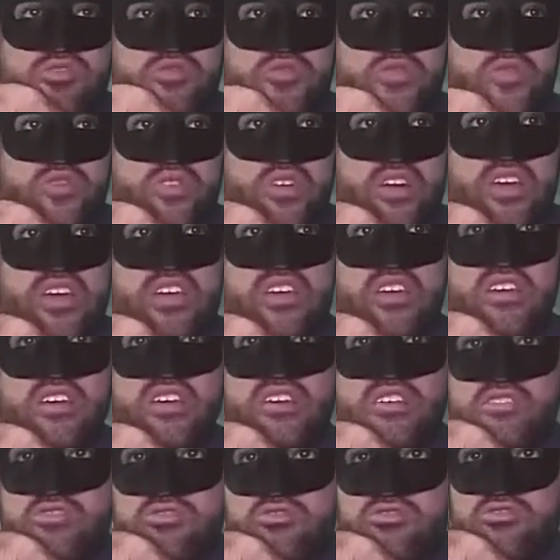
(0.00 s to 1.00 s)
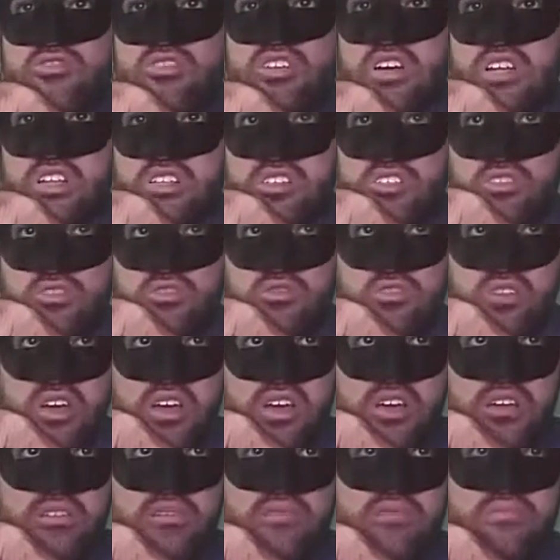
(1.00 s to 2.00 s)
it's free. You just got to
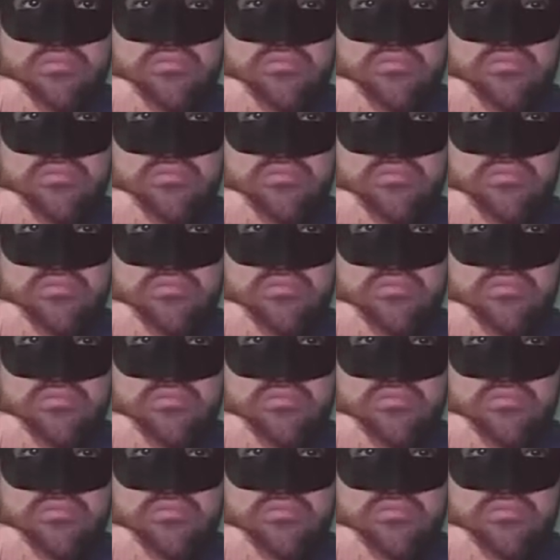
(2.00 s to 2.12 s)
donate.